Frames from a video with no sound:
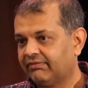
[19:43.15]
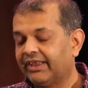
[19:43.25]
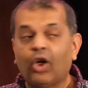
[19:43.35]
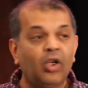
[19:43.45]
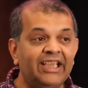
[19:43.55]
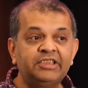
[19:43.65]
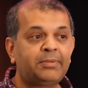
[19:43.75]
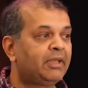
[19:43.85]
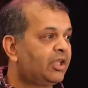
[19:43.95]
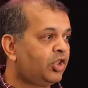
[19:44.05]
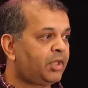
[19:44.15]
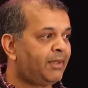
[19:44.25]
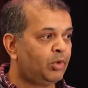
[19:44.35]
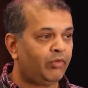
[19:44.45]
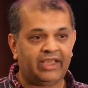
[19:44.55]
When all these people are going to
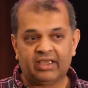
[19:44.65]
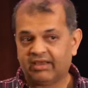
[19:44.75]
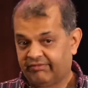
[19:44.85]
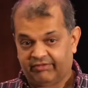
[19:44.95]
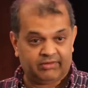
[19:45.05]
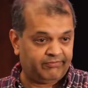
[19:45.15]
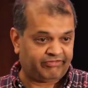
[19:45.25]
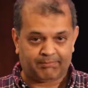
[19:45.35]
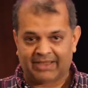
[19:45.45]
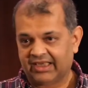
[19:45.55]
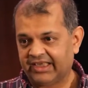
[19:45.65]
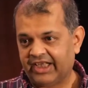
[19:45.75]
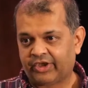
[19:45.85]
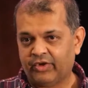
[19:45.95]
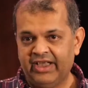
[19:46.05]
be moving from
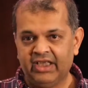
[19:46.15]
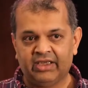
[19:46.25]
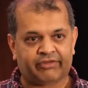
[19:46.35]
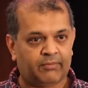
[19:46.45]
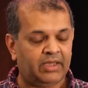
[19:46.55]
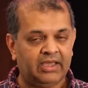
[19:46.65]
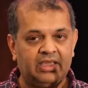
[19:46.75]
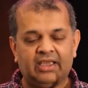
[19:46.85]
Bangladesh to India, from